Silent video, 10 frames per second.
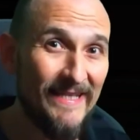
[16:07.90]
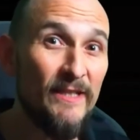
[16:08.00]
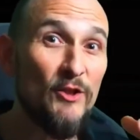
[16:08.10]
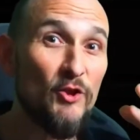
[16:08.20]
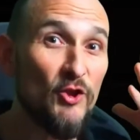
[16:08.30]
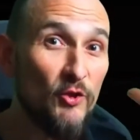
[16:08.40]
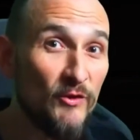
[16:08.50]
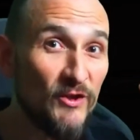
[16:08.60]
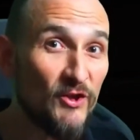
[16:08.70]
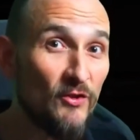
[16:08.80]
The link to our
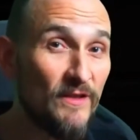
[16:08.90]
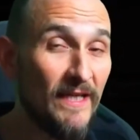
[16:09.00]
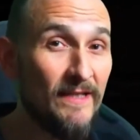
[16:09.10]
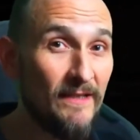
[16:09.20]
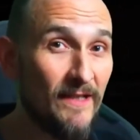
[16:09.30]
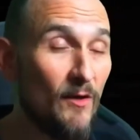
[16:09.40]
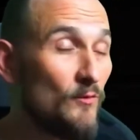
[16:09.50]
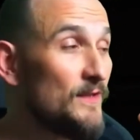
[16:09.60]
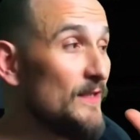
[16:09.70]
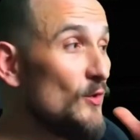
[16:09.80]
Discord is below this
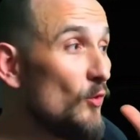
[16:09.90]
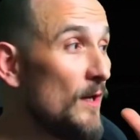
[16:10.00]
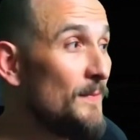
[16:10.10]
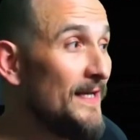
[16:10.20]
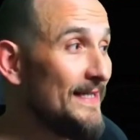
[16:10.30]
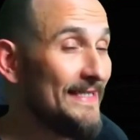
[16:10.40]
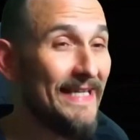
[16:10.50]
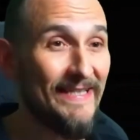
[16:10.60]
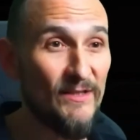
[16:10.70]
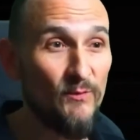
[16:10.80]
video. Feel
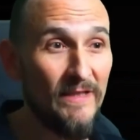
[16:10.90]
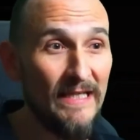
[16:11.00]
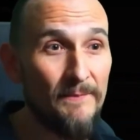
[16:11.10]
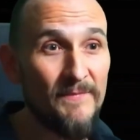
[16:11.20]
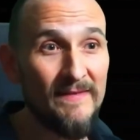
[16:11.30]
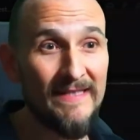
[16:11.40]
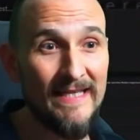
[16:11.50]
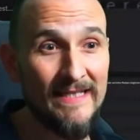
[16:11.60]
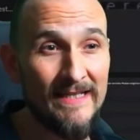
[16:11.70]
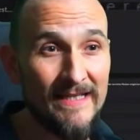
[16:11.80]
free to check it out.
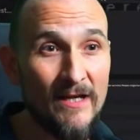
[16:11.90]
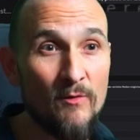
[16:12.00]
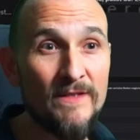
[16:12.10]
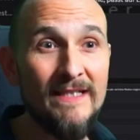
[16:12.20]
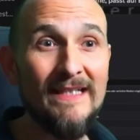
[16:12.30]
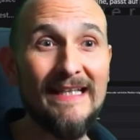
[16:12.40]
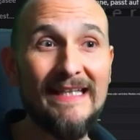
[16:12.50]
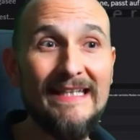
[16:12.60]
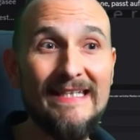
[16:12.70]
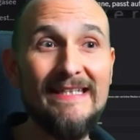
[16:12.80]
You'll also
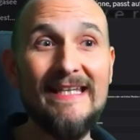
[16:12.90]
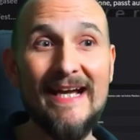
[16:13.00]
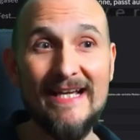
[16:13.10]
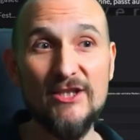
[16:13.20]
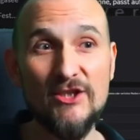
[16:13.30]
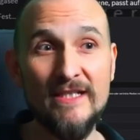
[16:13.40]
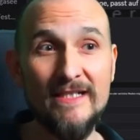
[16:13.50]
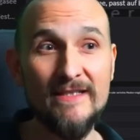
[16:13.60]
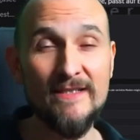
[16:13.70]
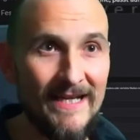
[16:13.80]
find that post in
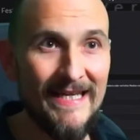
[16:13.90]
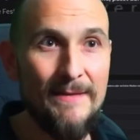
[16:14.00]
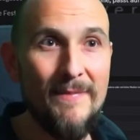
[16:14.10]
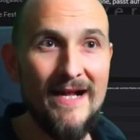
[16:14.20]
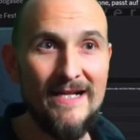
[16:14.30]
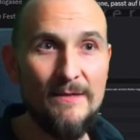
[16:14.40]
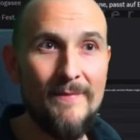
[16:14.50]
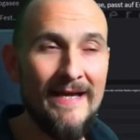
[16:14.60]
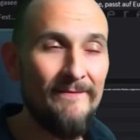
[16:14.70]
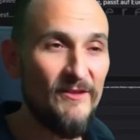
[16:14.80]
the general chat,
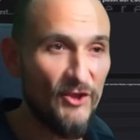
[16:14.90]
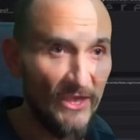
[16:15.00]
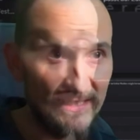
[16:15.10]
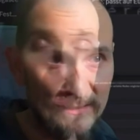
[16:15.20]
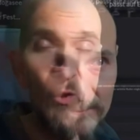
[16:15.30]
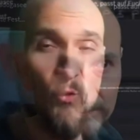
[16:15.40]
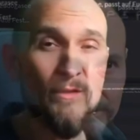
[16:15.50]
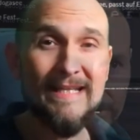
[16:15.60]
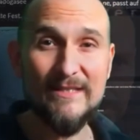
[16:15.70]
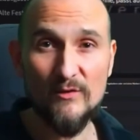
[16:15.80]
or just
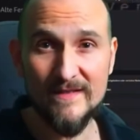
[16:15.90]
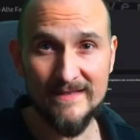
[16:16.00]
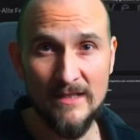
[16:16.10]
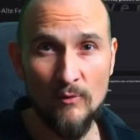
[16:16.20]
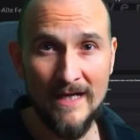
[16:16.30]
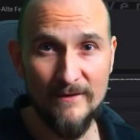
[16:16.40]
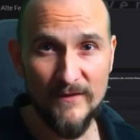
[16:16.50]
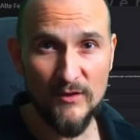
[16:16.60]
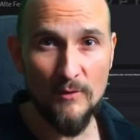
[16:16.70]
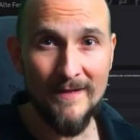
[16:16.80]
ask in the chat
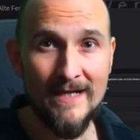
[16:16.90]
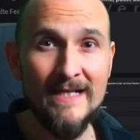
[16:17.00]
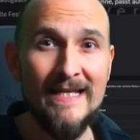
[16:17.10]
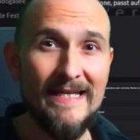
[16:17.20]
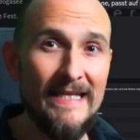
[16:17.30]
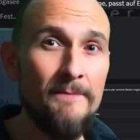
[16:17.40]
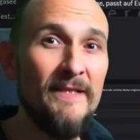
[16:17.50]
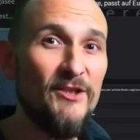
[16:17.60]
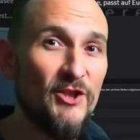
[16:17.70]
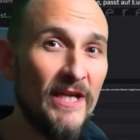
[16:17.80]
how to set it up
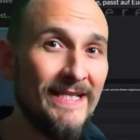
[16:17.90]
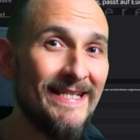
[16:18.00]
best.